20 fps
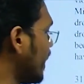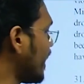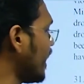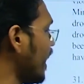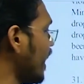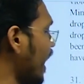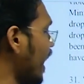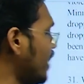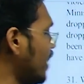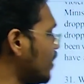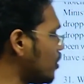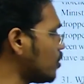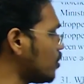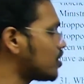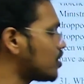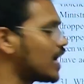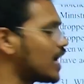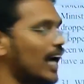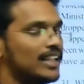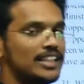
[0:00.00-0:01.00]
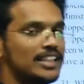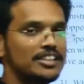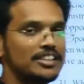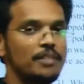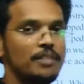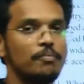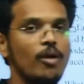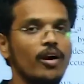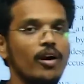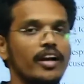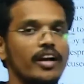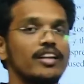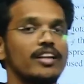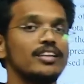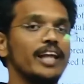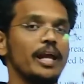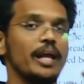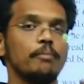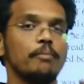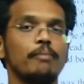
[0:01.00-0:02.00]
an end to Gaza Strip blockade.
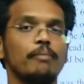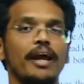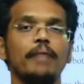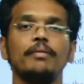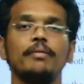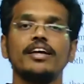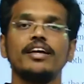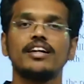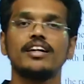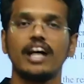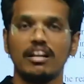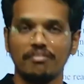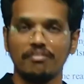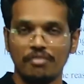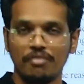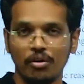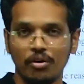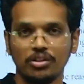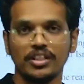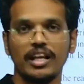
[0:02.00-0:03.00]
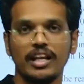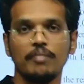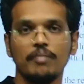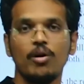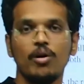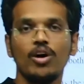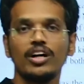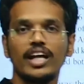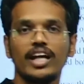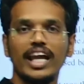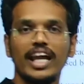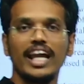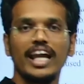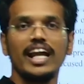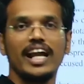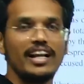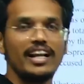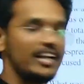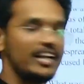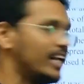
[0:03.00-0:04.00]
There might be a confusion among A
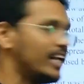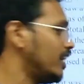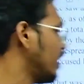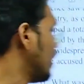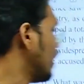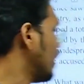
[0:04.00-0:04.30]
and D.